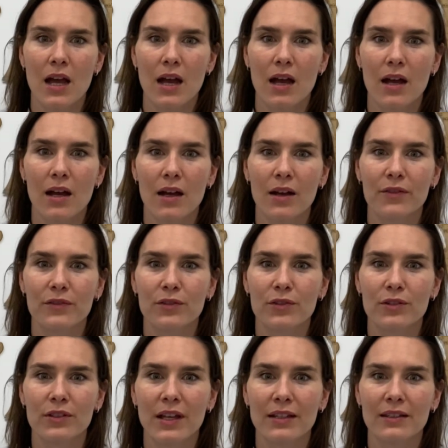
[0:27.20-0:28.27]

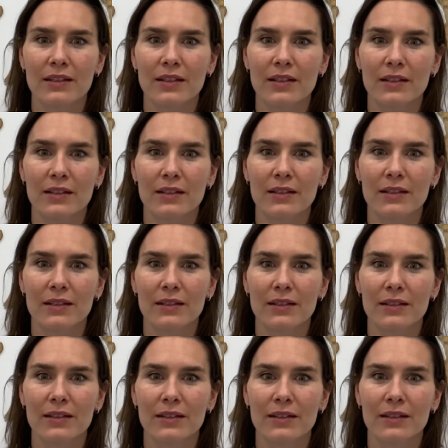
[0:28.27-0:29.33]
After that,
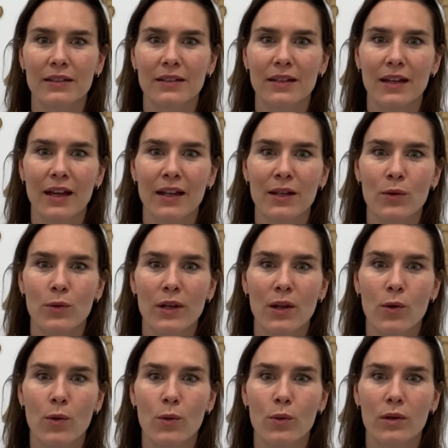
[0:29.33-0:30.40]
a new
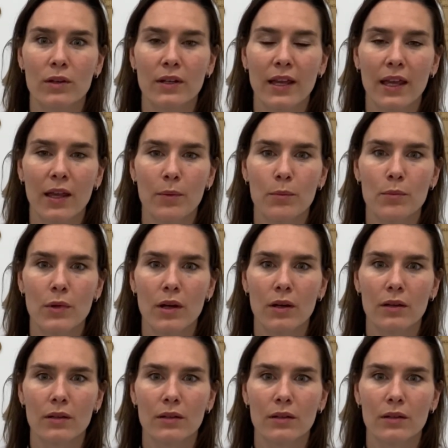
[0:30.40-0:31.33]
law came